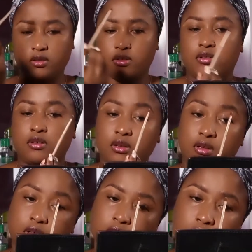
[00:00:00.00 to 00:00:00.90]
to
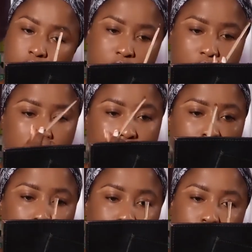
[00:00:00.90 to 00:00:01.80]

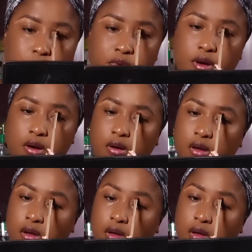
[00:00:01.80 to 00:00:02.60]
the other brow.